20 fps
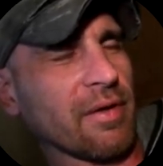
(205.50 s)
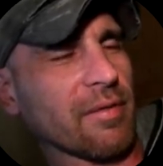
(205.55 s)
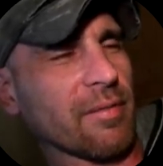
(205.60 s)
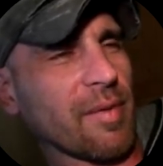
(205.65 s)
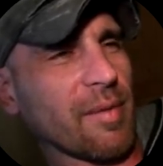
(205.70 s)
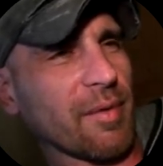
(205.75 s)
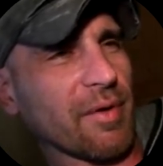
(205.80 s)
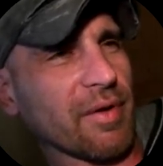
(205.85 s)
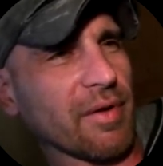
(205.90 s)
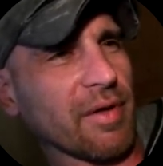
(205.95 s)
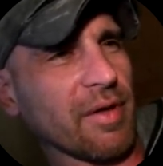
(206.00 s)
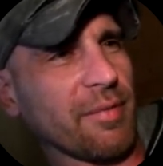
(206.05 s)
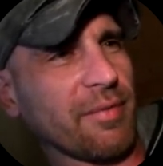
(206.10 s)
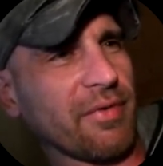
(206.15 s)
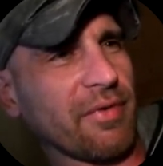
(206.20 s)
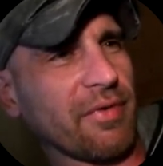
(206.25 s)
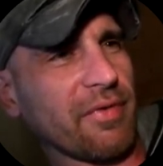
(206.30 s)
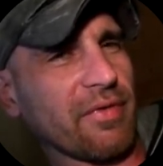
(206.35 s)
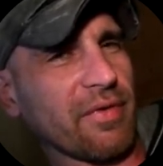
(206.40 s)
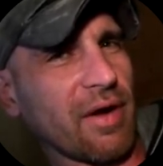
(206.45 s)
Remember,
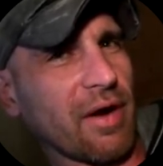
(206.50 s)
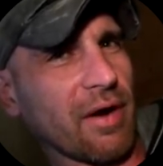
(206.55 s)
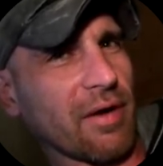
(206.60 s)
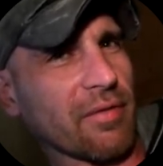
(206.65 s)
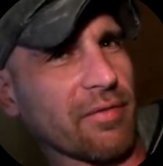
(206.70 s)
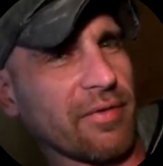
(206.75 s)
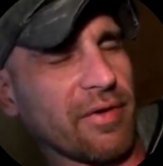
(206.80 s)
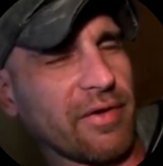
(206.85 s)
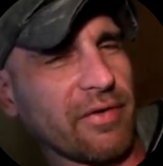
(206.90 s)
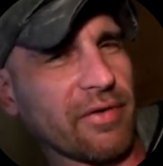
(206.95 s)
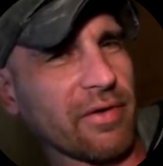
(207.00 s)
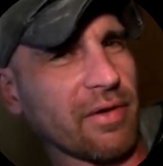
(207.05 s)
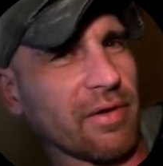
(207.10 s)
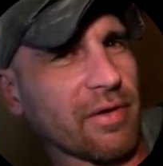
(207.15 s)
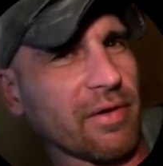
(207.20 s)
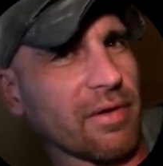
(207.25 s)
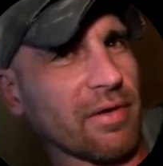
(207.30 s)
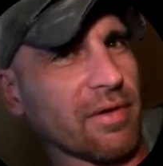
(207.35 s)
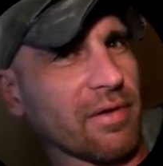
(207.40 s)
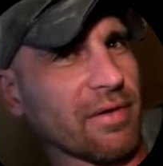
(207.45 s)
ellipses are
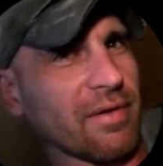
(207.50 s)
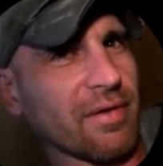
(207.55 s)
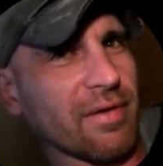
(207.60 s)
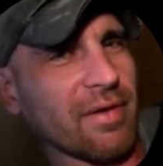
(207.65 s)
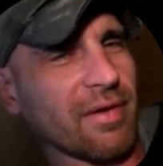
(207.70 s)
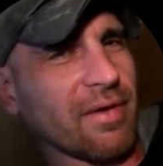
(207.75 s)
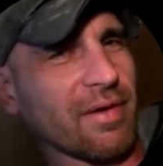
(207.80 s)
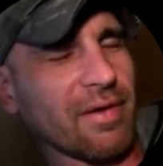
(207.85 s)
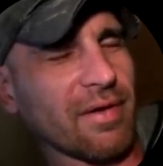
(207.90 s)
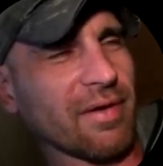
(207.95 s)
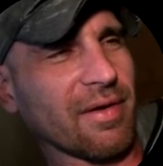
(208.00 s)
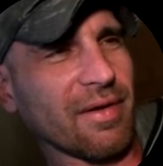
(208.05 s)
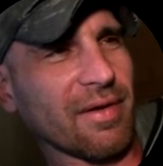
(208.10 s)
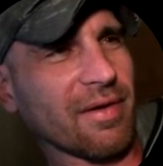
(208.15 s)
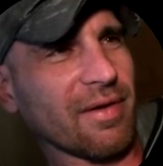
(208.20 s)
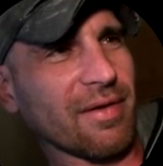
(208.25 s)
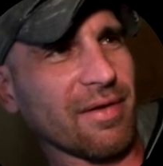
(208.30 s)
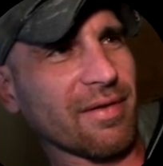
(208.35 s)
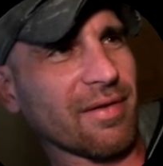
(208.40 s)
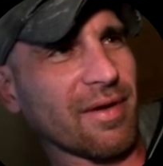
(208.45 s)
fiction.
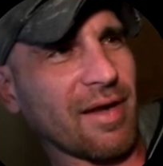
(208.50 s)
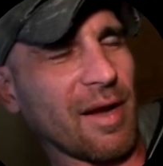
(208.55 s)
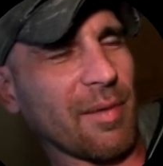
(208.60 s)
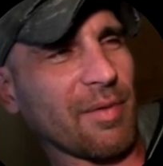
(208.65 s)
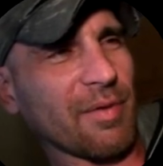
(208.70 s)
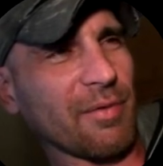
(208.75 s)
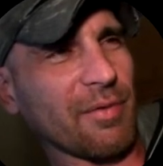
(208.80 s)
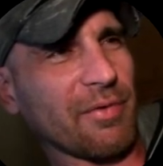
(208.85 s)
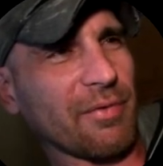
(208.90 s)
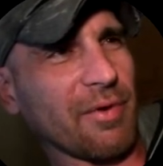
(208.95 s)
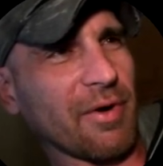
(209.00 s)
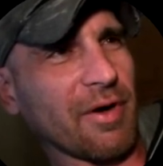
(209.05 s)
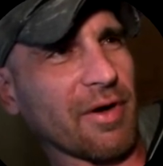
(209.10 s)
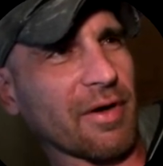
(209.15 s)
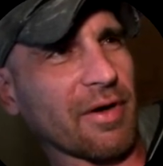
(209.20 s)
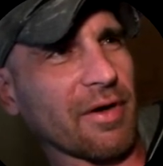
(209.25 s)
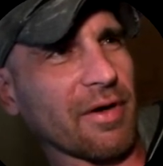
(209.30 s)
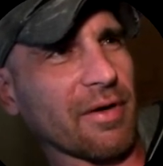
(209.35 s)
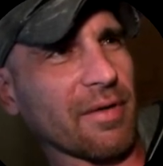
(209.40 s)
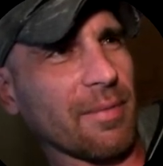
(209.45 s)
Kepler was
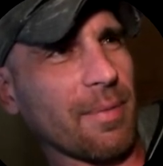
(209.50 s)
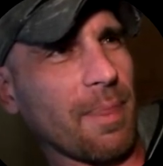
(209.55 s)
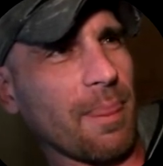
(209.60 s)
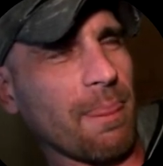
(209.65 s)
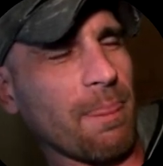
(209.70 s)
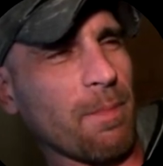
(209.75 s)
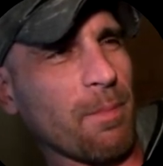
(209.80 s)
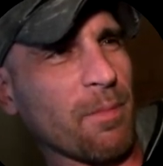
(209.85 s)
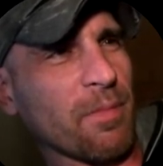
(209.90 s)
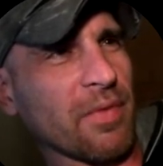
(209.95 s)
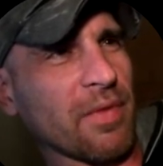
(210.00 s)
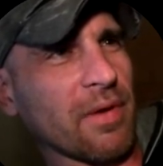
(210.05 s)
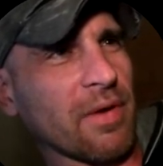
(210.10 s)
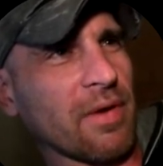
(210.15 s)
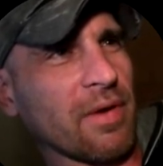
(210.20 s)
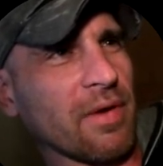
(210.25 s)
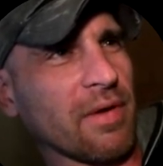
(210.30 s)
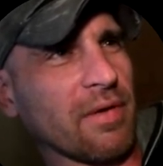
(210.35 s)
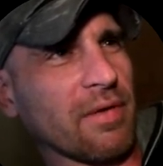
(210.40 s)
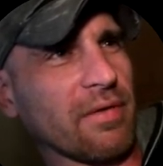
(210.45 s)
wrong.
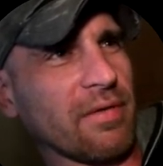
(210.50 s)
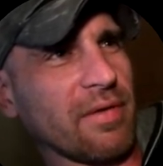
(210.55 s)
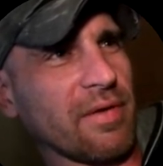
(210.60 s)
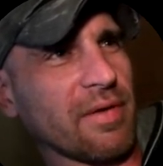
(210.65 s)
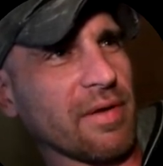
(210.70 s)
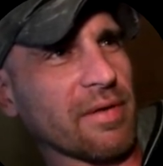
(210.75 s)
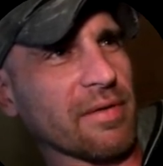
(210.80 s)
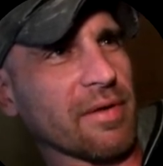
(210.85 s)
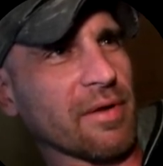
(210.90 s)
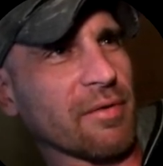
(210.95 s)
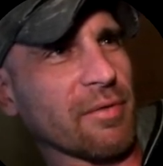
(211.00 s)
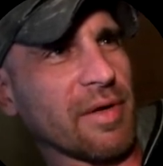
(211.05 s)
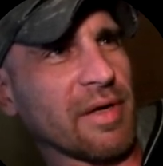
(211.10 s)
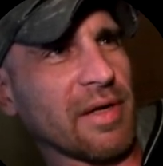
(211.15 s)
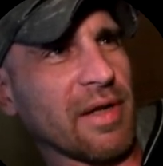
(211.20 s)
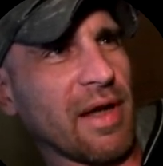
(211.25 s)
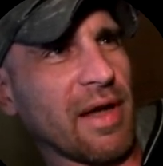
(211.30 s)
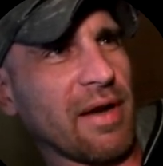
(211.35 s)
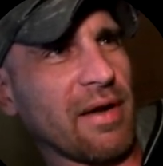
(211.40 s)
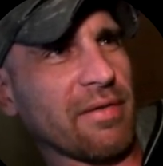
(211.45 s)
You see, the
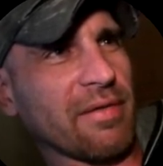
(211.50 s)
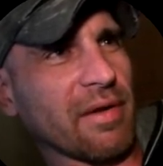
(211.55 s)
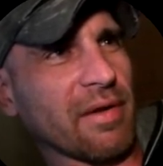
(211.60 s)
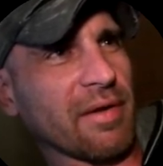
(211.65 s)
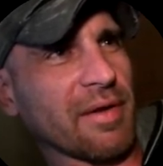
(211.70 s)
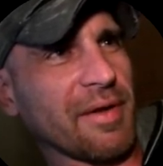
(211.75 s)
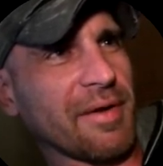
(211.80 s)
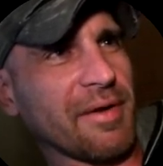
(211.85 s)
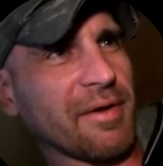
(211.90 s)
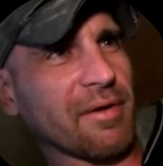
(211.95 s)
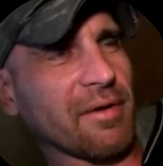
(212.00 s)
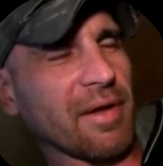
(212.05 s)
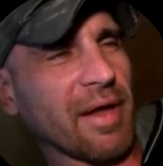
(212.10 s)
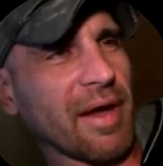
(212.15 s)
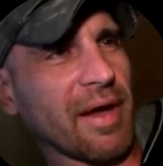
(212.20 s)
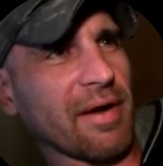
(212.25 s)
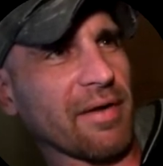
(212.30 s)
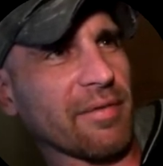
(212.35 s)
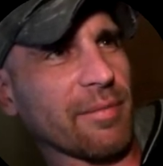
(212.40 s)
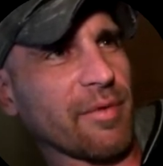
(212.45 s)
green line is a linear
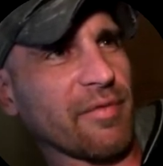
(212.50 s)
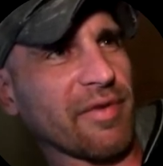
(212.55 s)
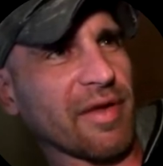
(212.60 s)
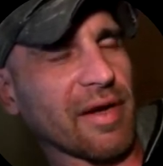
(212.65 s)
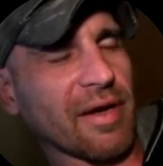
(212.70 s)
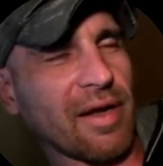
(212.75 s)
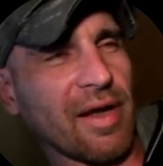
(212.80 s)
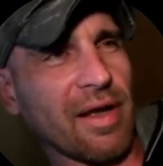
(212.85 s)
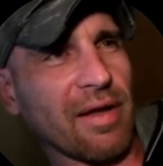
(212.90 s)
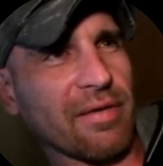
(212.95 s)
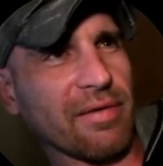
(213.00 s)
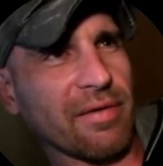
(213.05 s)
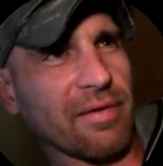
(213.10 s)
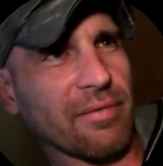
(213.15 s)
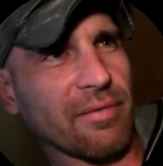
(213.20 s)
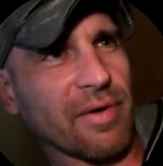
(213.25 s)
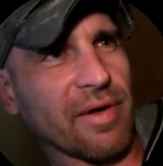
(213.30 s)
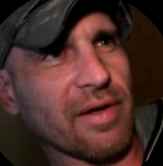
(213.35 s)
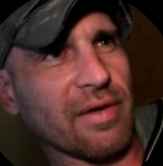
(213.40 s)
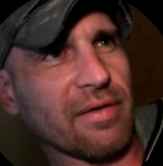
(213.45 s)
line. It's moving at a
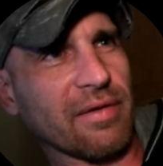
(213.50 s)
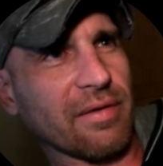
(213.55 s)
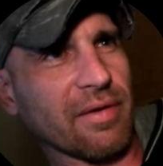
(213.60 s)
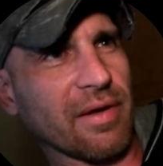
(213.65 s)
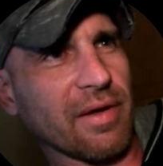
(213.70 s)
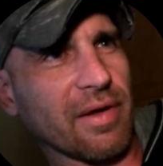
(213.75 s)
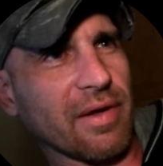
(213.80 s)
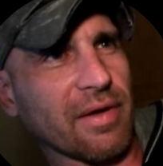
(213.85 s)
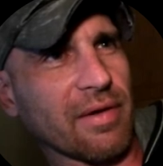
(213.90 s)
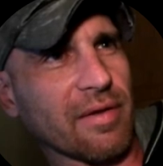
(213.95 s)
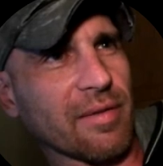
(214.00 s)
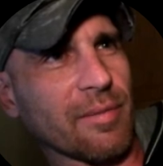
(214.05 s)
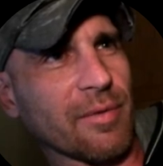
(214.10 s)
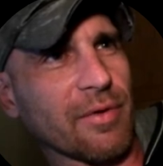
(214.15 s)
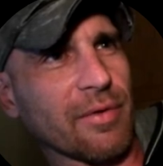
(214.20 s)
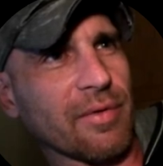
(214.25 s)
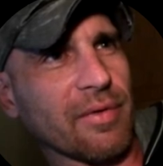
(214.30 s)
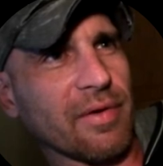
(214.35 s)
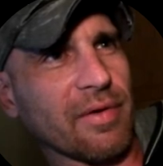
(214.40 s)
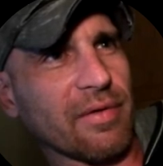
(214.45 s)
constant rate, and the
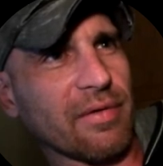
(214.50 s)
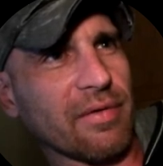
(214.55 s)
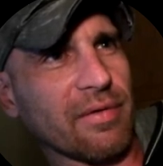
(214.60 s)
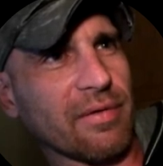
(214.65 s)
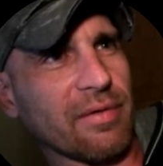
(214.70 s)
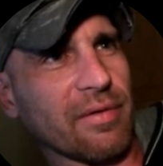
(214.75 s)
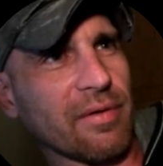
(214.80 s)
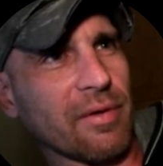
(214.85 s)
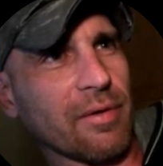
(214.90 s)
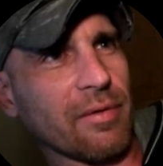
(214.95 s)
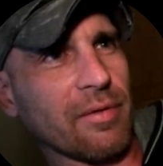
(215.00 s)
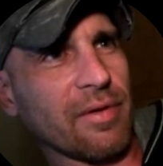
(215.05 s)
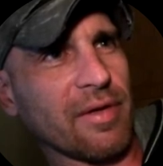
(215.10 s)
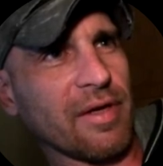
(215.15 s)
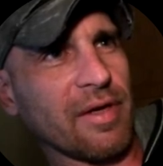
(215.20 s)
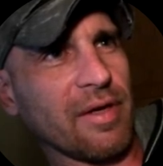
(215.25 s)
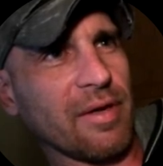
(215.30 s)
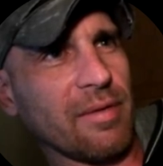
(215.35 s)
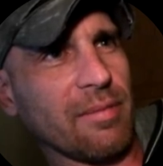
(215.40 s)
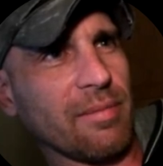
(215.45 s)
moon is
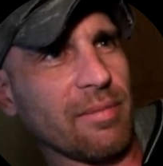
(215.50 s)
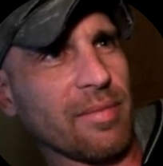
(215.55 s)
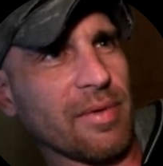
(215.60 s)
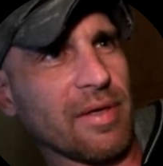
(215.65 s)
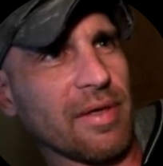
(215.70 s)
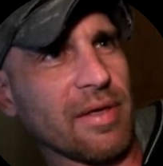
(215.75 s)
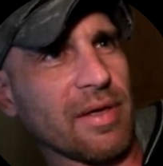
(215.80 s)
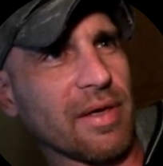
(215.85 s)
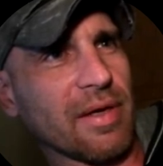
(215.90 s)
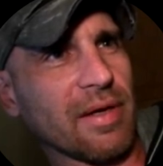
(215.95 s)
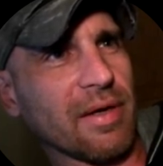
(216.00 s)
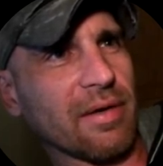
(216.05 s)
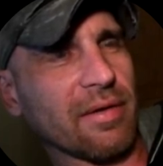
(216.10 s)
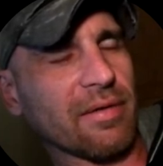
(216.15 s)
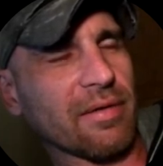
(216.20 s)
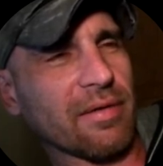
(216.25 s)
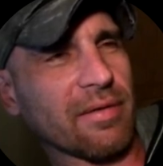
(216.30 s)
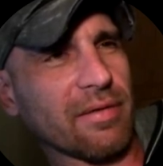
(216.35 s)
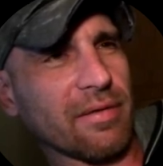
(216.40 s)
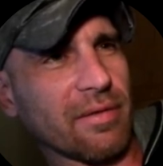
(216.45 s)
slowly beginning
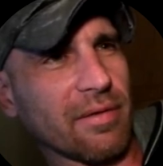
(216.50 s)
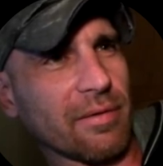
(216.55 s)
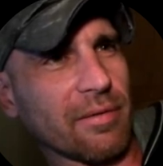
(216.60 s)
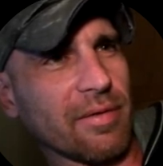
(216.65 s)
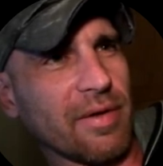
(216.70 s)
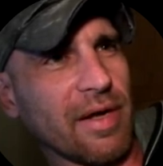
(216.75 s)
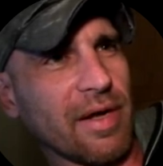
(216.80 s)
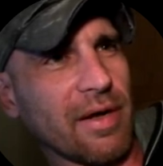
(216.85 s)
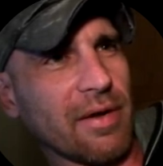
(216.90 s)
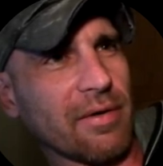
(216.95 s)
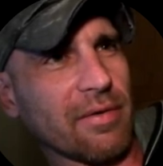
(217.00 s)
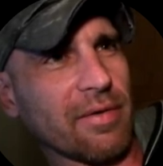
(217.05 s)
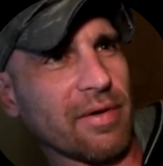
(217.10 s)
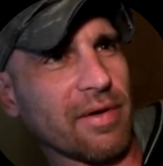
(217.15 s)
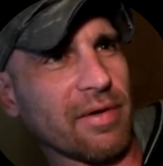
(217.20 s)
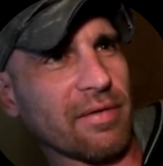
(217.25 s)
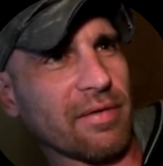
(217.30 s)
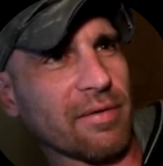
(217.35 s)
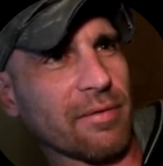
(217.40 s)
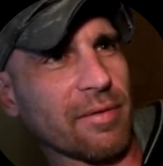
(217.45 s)
to slow down
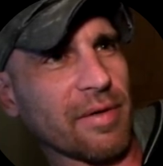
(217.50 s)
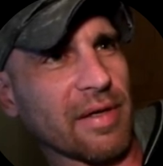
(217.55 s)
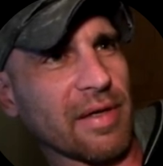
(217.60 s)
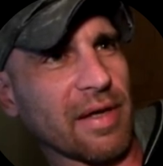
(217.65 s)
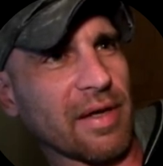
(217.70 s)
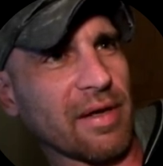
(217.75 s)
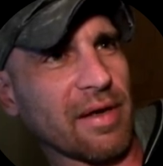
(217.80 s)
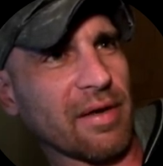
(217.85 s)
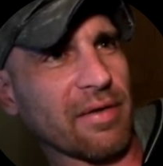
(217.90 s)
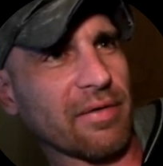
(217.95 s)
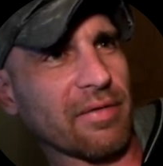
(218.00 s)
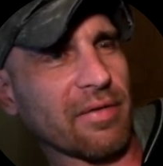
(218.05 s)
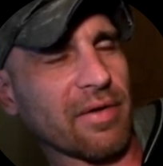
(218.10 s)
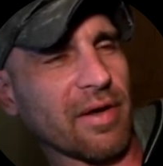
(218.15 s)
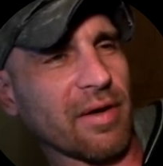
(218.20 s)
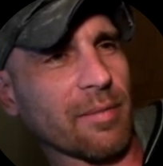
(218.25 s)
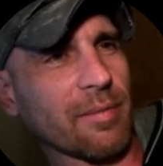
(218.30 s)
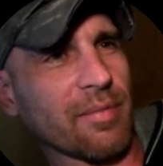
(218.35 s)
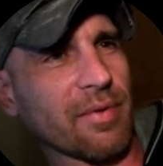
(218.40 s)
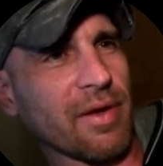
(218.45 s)
as the green line catches
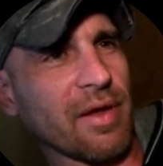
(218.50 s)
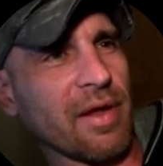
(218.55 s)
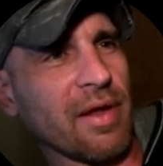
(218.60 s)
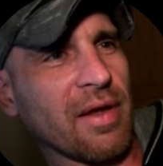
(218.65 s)
up,